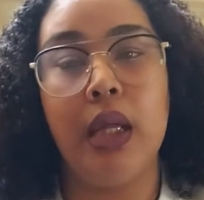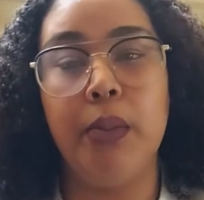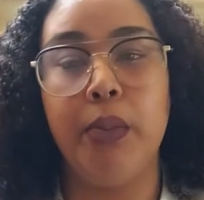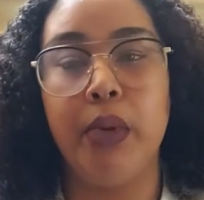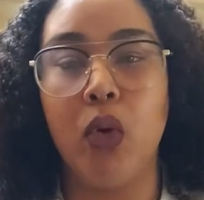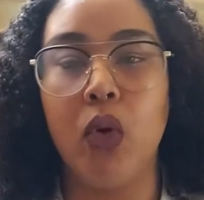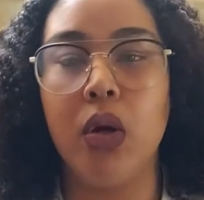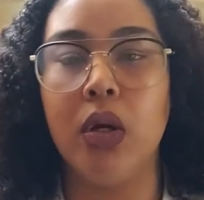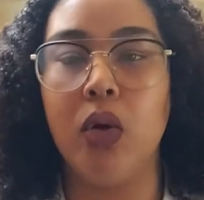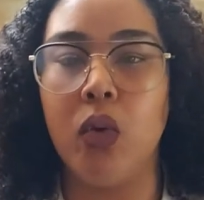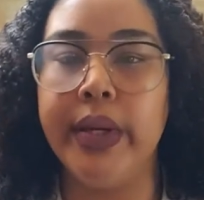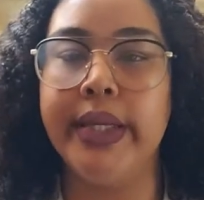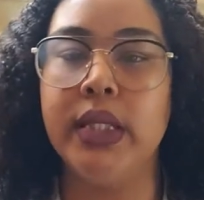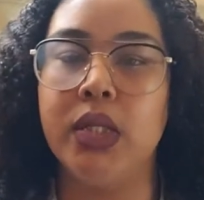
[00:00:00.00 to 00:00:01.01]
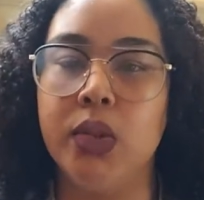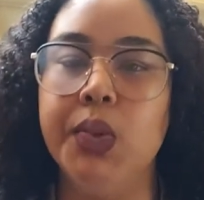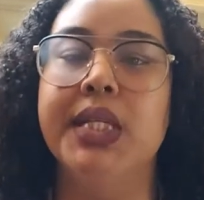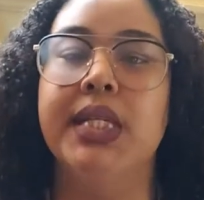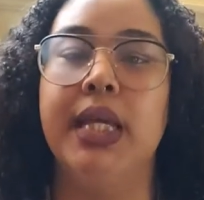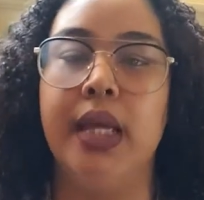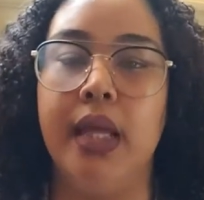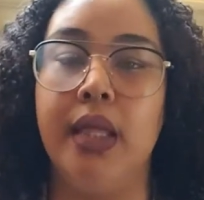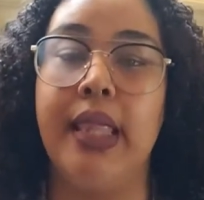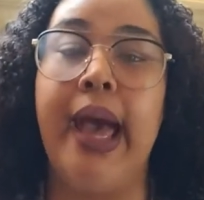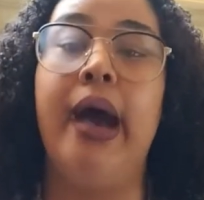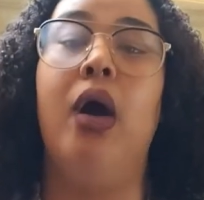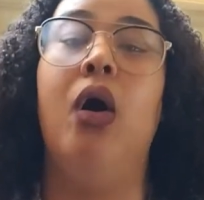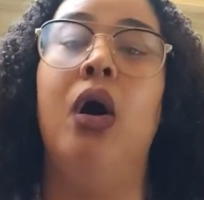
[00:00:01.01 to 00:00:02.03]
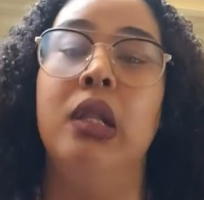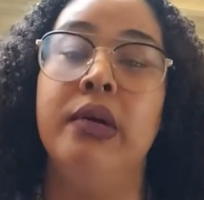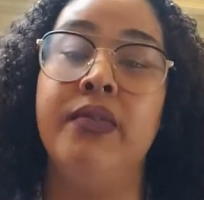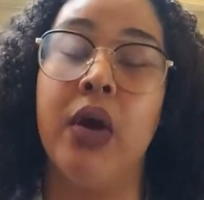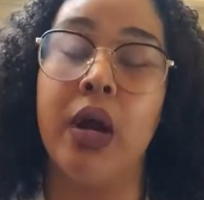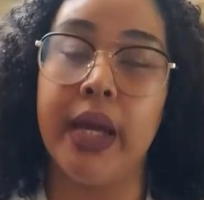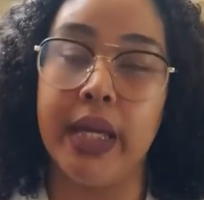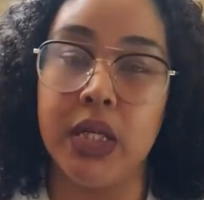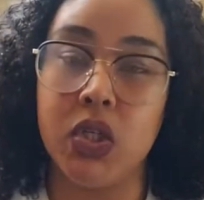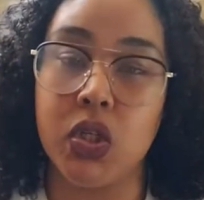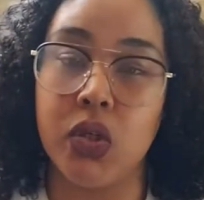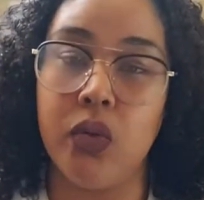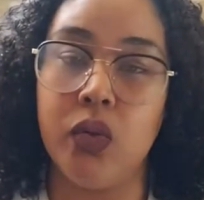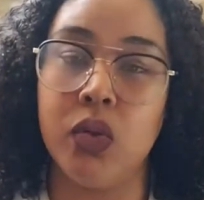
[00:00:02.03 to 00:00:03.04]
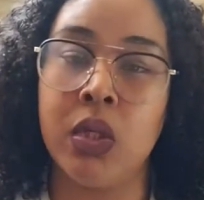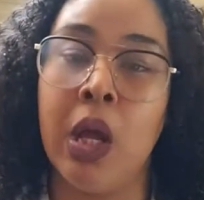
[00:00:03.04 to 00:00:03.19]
you're going to see that all of our issues